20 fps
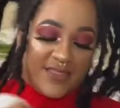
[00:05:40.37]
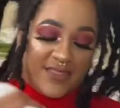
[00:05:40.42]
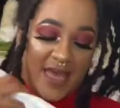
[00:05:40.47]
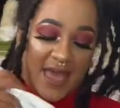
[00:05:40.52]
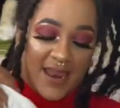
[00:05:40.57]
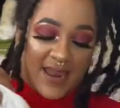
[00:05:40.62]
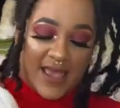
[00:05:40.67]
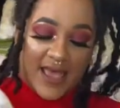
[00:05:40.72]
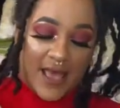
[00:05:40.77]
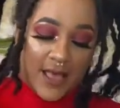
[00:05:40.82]

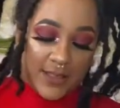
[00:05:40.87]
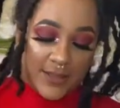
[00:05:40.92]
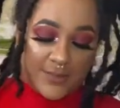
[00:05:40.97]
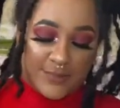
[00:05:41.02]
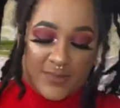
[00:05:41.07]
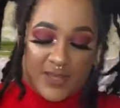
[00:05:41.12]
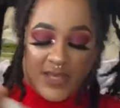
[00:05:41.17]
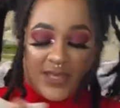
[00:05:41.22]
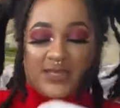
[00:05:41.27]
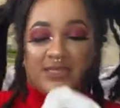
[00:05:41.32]
that
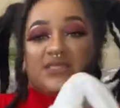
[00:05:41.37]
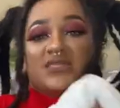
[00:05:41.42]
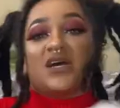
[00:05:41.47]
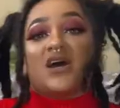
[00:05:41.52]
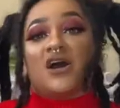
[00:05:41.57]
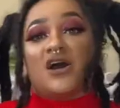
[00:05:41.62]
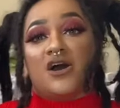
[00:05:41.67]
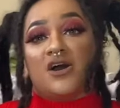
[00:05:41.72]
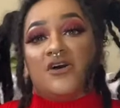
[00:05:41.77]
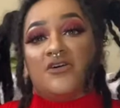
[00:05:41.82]
element
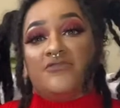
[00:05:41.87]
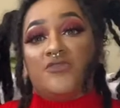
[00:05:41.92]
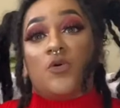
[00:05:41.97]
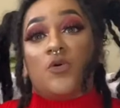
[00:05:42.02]
of